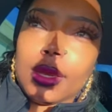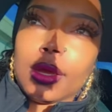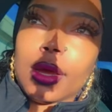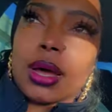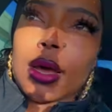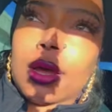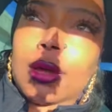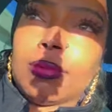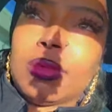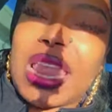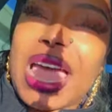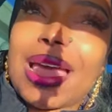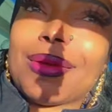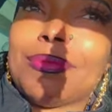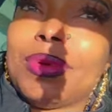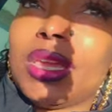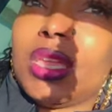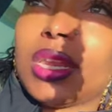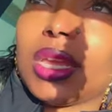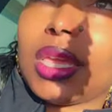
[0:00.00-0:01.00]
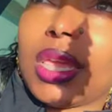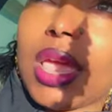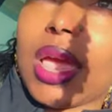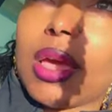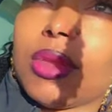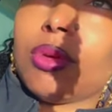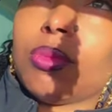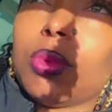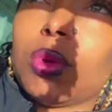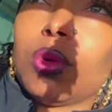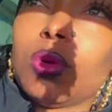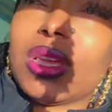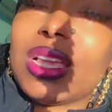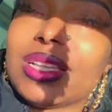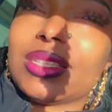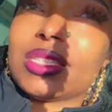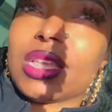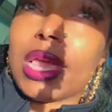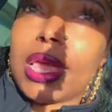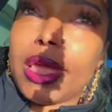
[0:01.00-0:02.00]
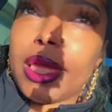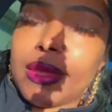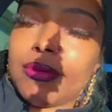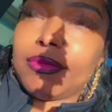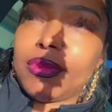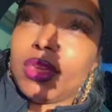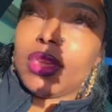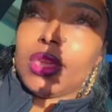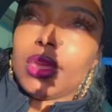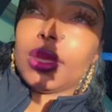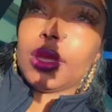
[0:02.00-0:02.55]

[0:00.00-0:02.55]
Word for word: um, not being accountable is heavy.